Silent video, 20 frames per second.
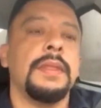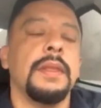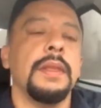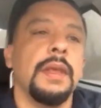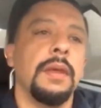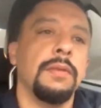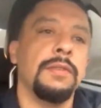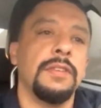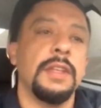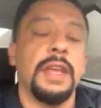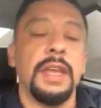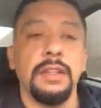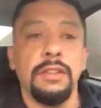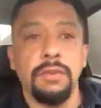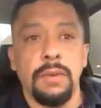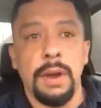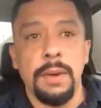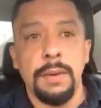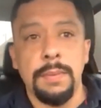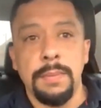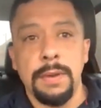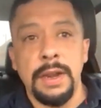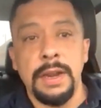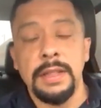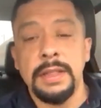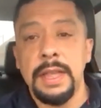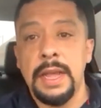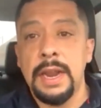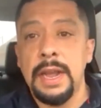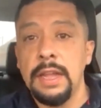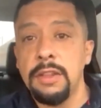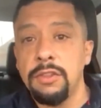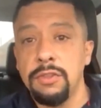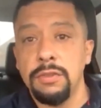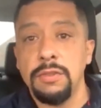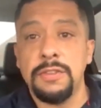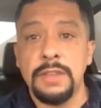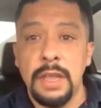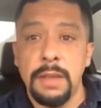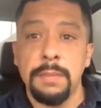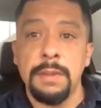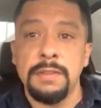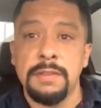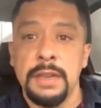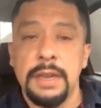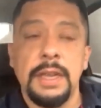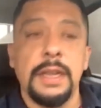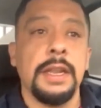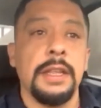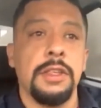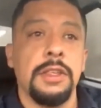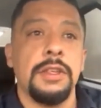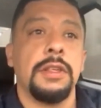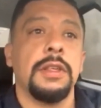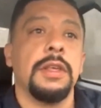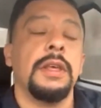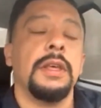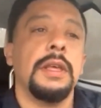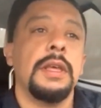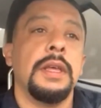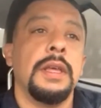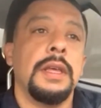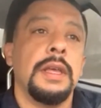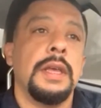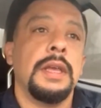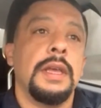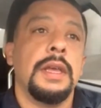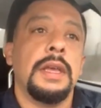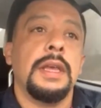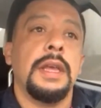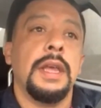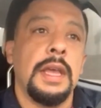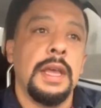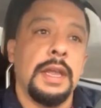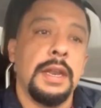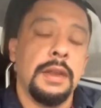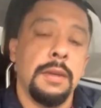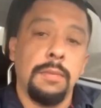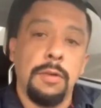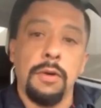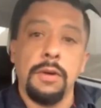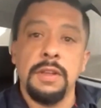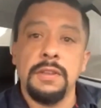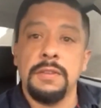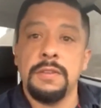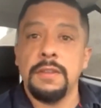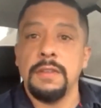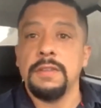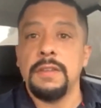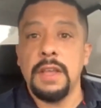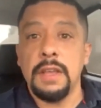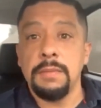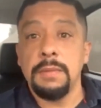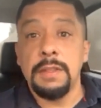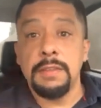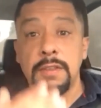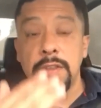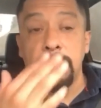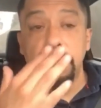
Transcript: I'll say to everybody that I do segments in English. And the mornings and segments in